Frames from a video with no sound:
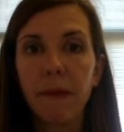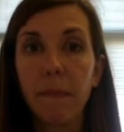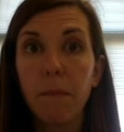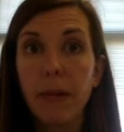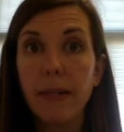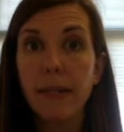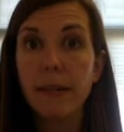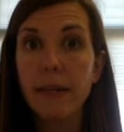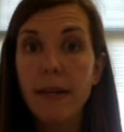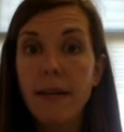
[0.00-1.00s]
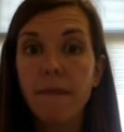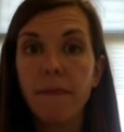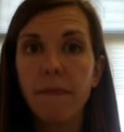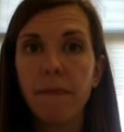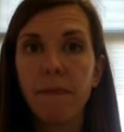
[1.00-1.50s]
B to C,
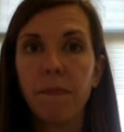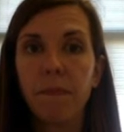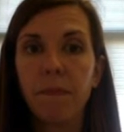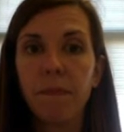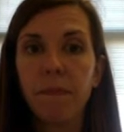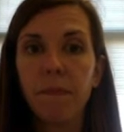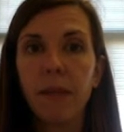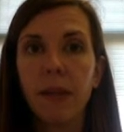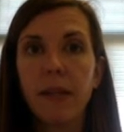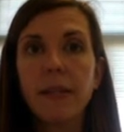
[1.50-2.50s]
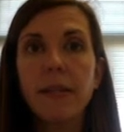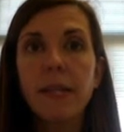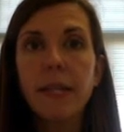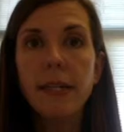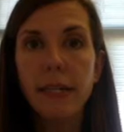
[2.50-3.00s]

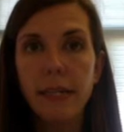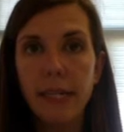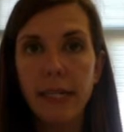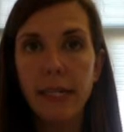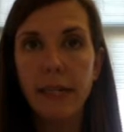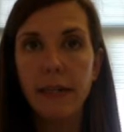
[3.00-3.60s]
C to D,